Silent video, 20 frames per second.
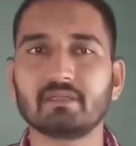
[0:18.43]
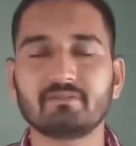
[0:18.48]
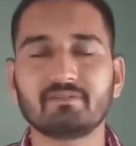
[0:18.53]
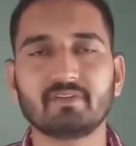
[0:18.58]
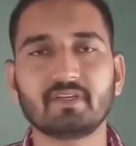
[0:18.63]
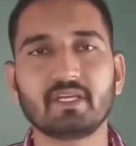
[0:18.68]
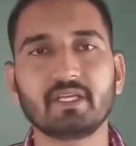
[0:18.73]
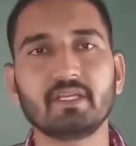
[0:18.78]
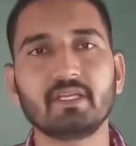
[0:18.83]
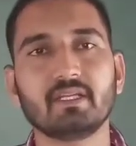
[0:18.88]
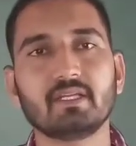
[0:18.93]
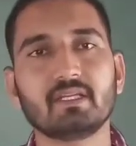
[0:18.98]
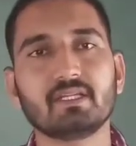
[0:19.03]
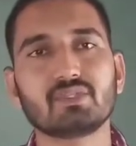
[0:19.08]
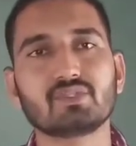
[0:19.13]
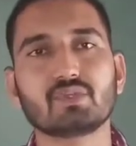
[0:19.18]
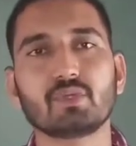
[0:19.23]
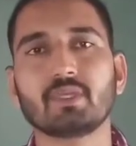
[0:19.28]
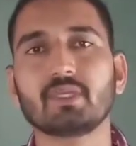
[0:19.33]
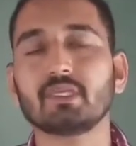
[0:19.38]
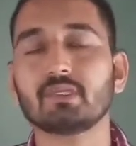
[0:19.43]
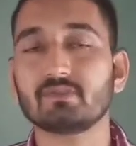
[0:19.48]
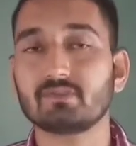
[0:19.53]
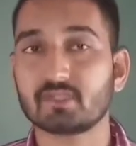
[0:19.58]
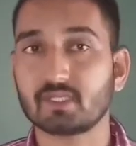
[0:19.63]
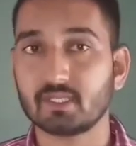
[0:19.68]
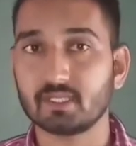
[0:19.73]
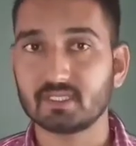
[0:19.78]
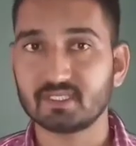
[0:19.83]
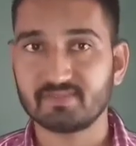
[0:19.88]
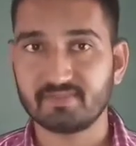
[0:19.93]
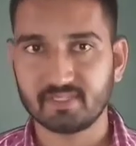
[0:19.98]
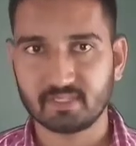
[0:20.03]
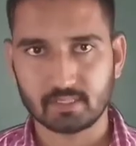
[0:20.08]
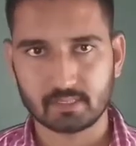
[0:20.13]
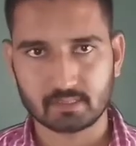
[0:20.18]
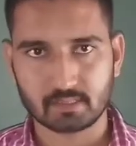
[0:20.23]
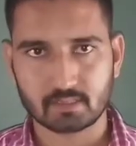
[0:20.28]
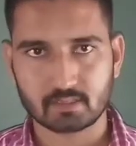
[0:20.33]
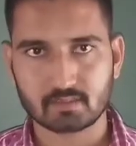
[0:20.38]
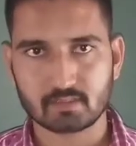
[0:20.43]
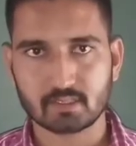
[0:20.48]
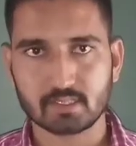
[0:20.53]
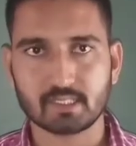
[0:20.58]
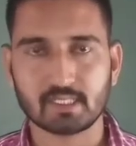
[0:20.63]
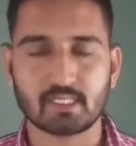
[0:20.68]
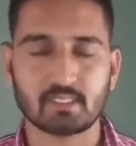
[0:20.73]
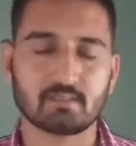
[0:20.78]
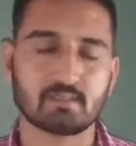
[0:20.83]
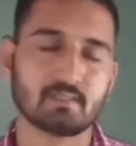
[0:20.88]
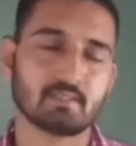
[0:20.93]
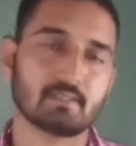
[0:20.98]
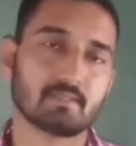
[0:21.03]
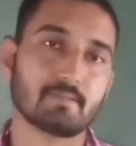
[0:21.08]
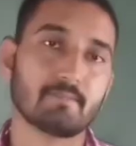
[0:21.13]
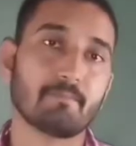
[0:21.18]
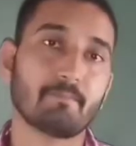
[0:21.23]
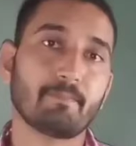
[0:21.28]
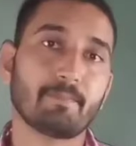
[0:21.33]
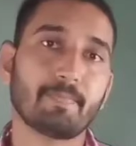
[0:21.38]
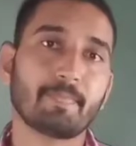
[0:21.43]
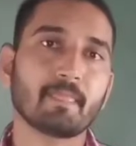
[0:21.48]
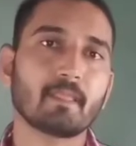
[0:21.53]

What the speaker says: and fine and enjoying your studies with S.st. classes.